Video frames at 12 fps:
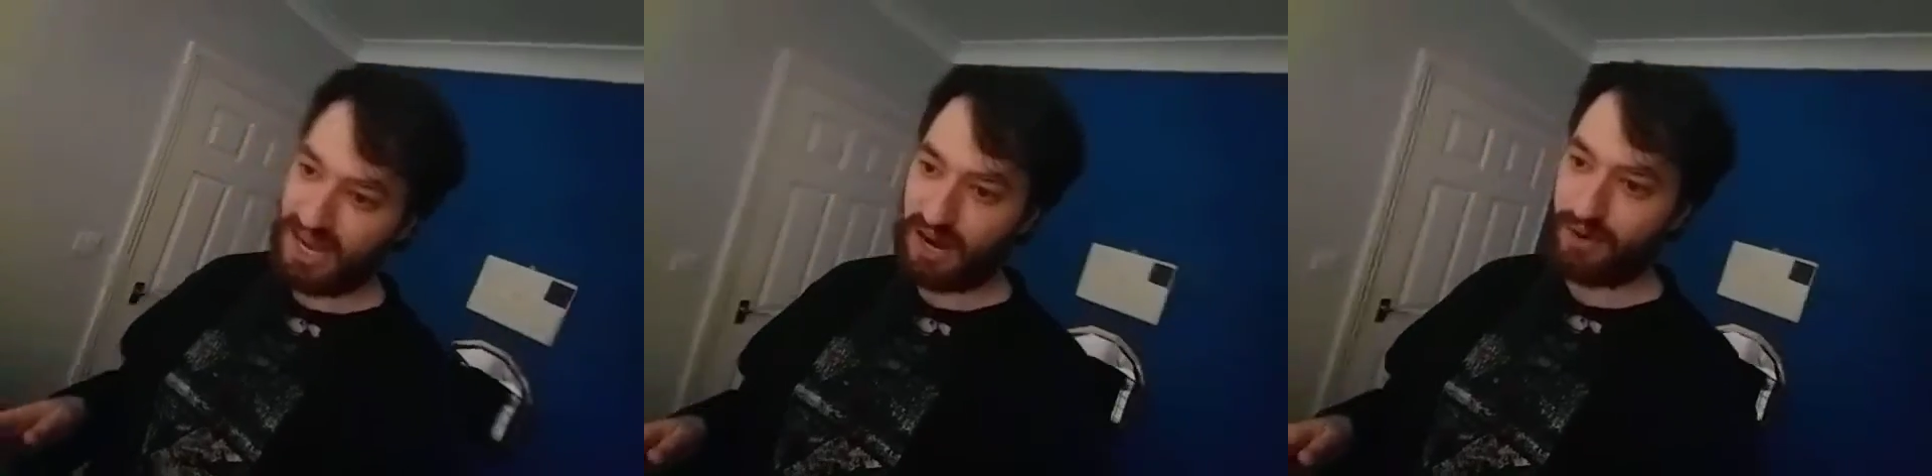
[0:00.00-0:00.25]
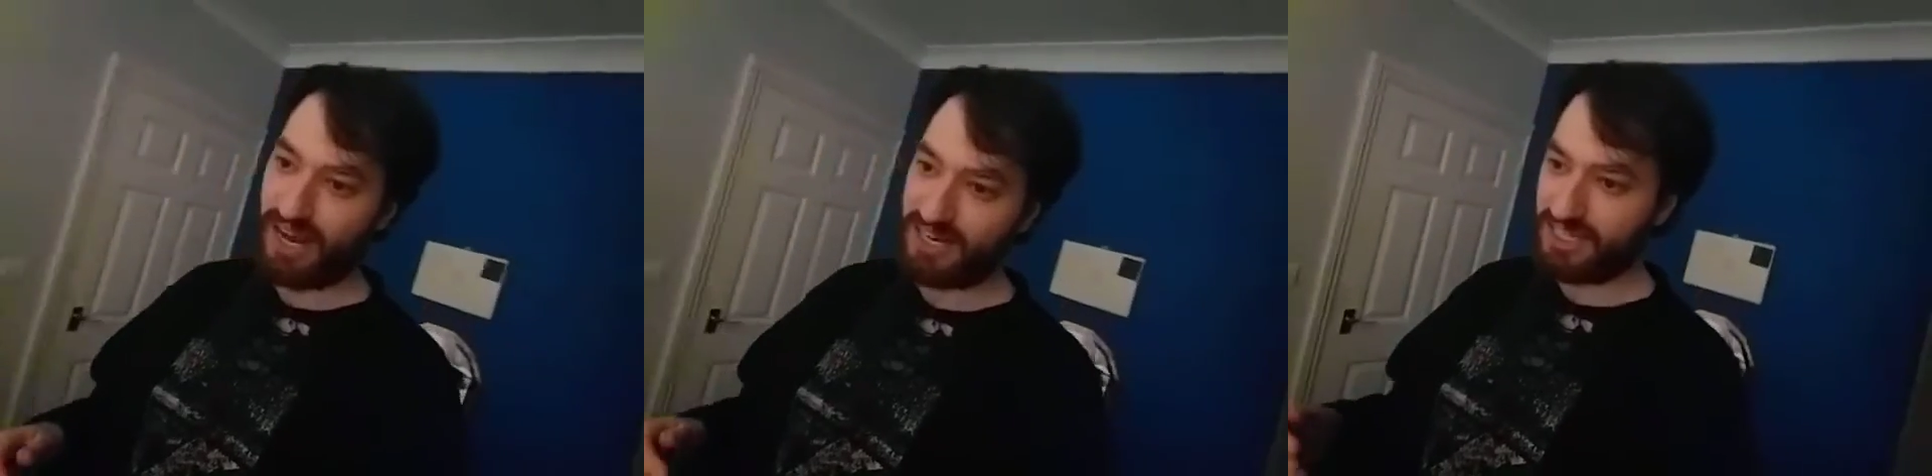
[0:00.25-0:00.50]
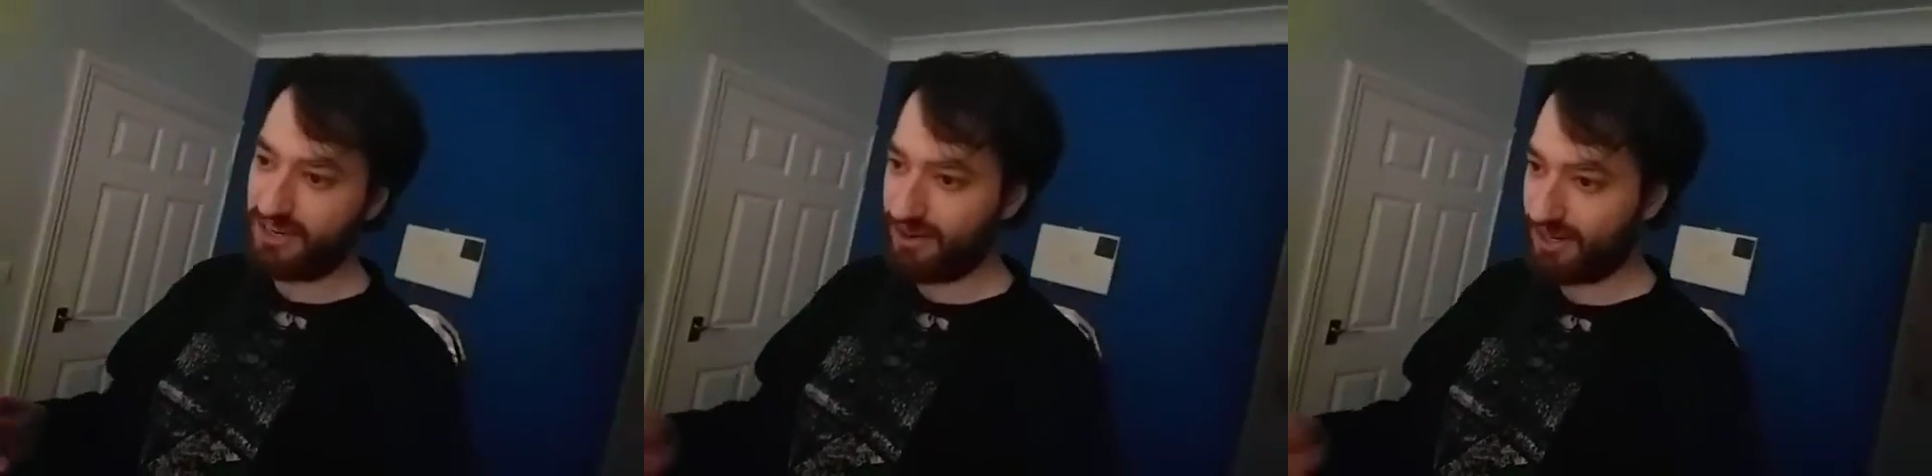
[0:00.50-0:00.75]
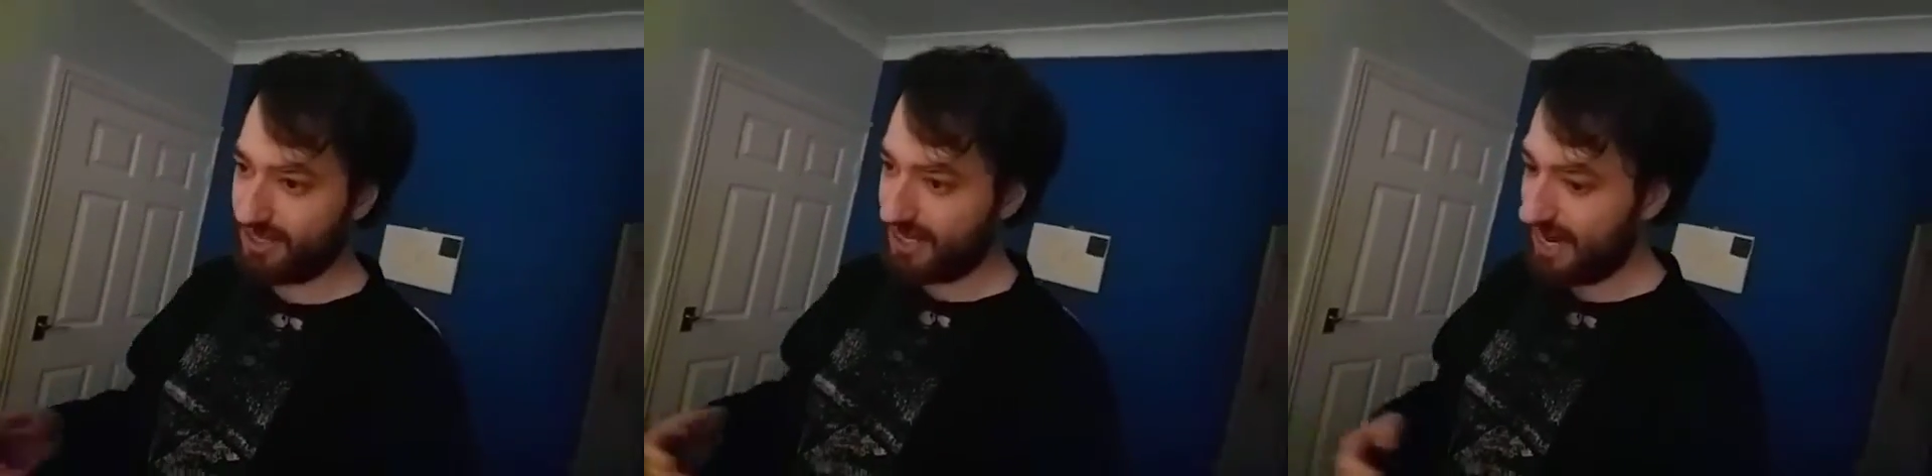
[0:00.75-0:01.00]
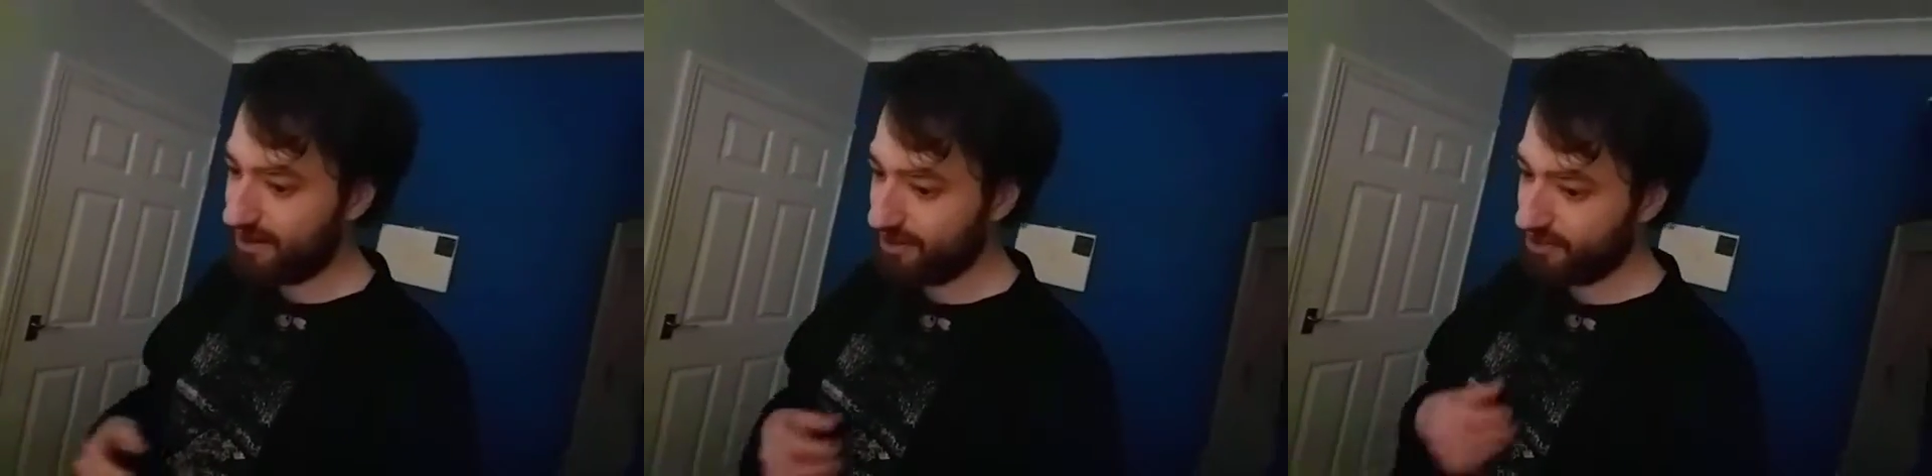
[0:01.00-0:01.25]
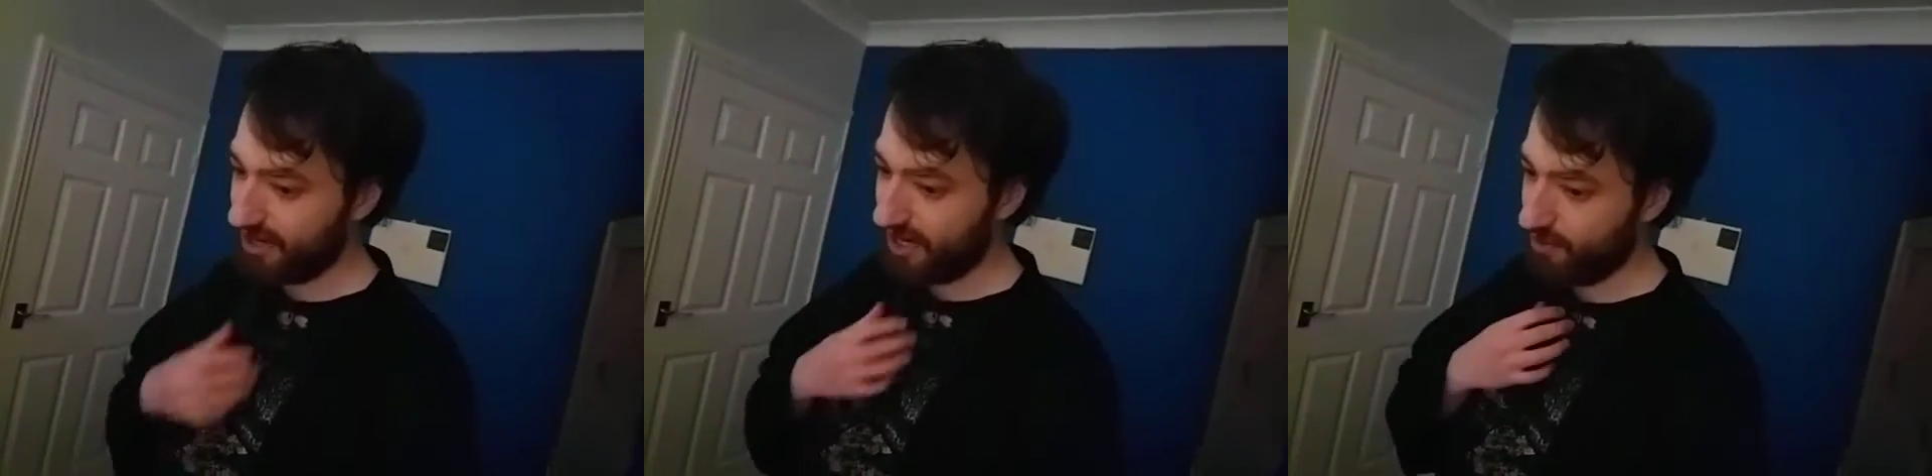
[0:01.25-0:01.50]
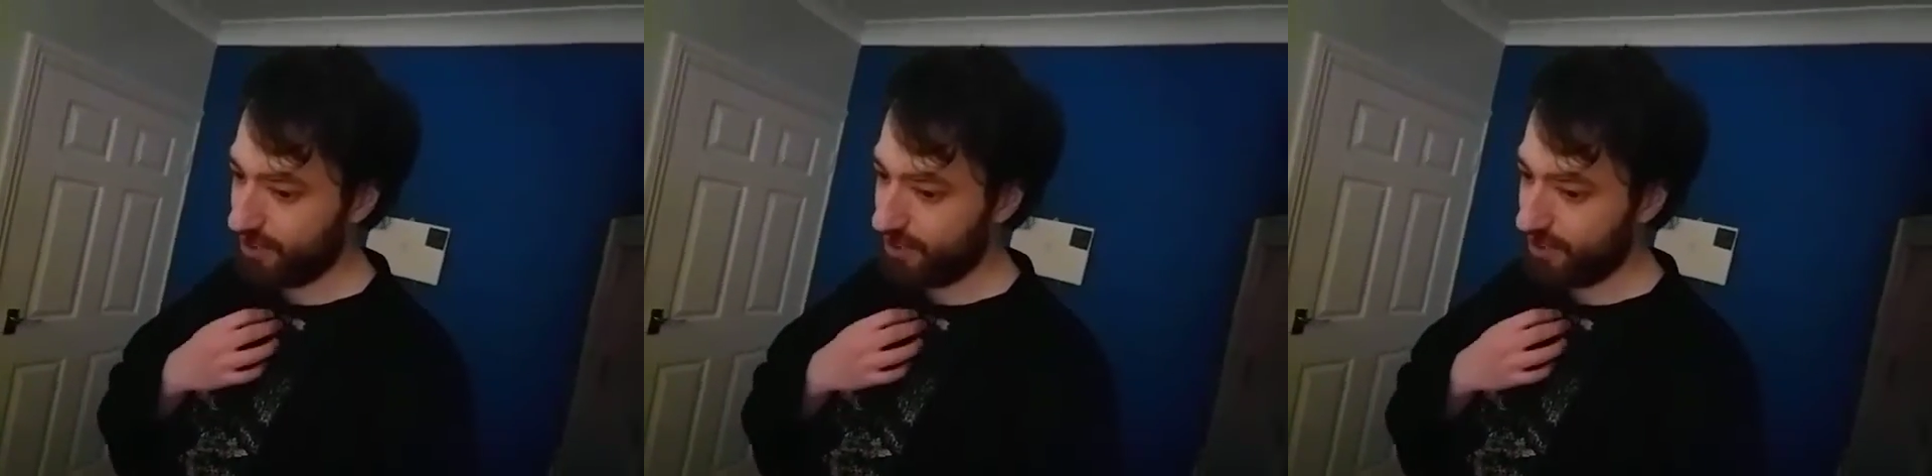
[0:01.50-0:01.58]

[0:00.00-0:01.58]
how I actually got into Counter-Strike,